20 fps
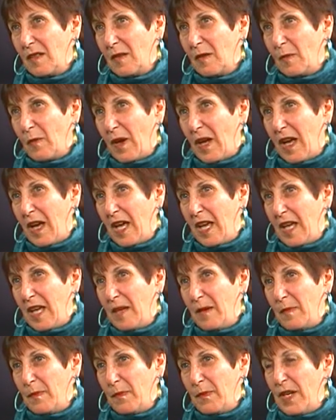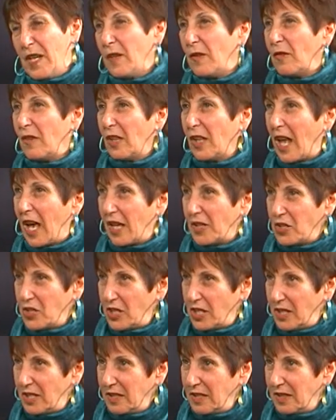by Peter
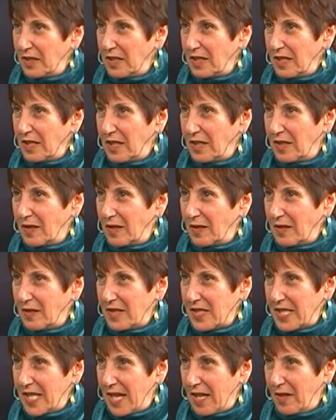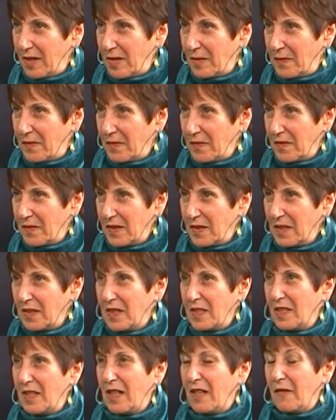Alachi in Salem.
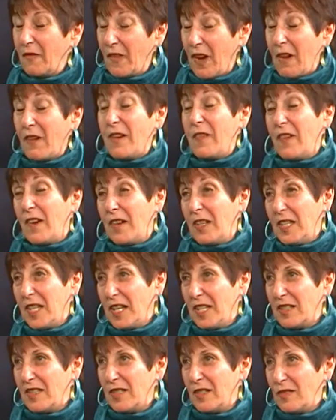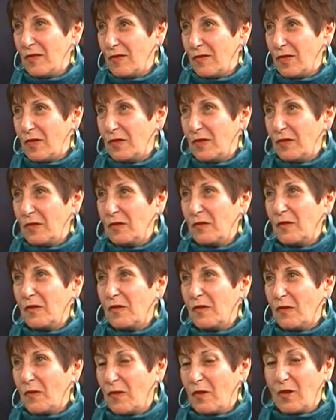A very, very nice interview
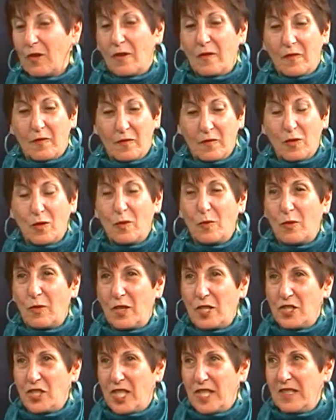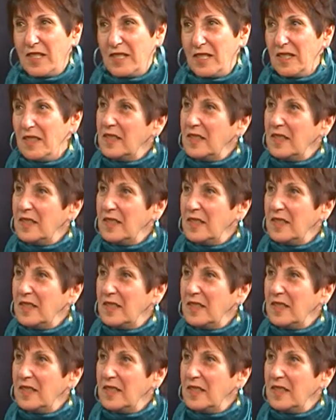for Good Boy Jesse.